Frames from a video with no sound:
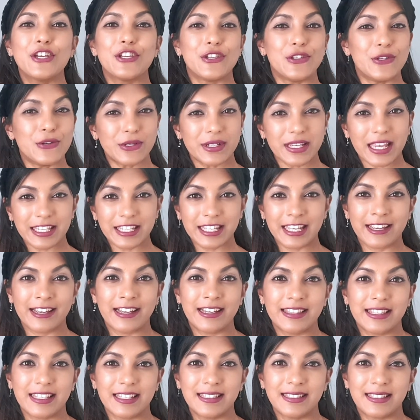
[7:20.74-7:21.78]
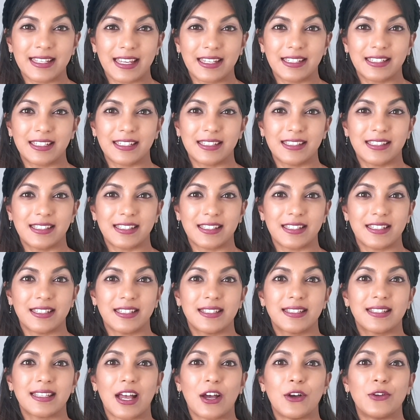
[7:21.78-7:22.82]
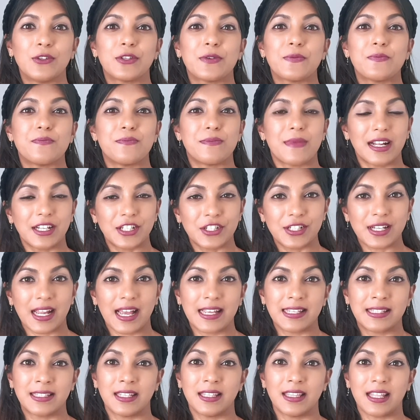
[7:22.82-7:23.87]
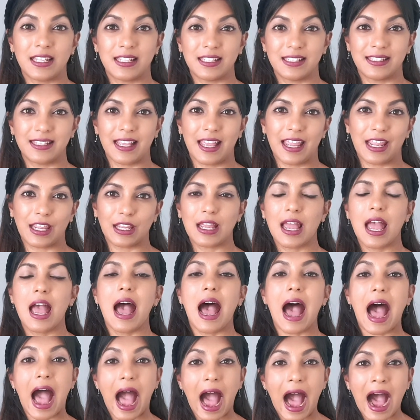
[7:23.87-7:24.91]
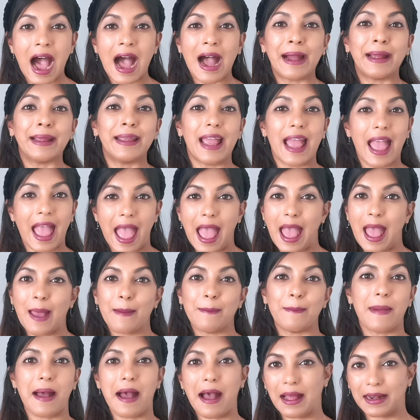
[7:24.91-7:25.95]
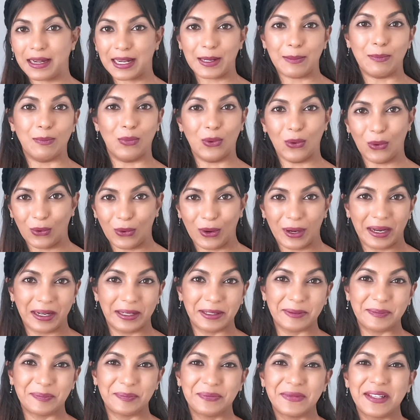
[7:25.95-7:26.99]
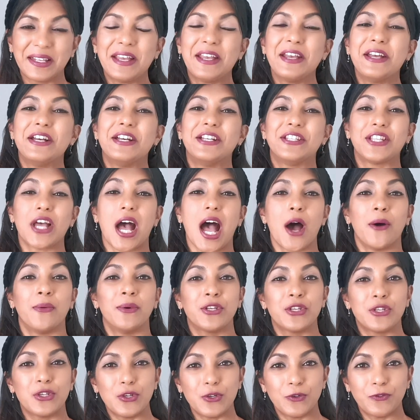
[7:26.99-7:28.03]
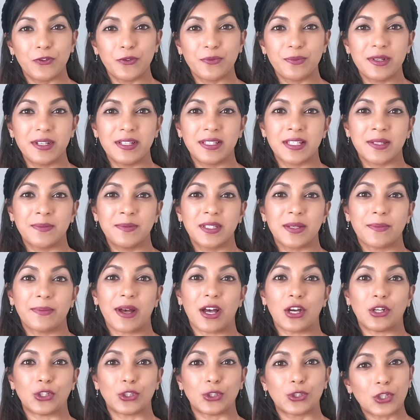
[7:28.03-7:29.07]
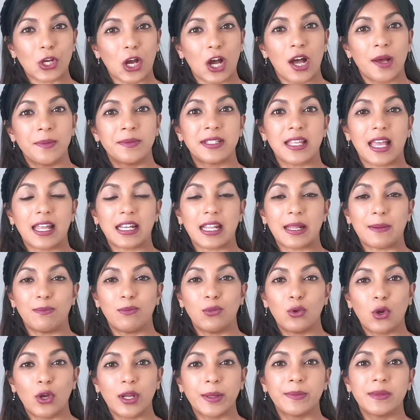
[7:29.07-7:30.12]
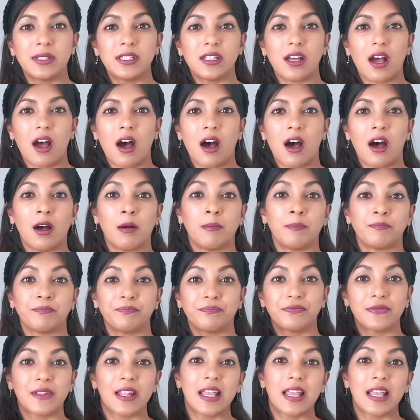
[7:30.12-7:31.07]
You can hear these sentences sound much nicer than saying, I am unemployed. So our euphemisms about jobs and employment are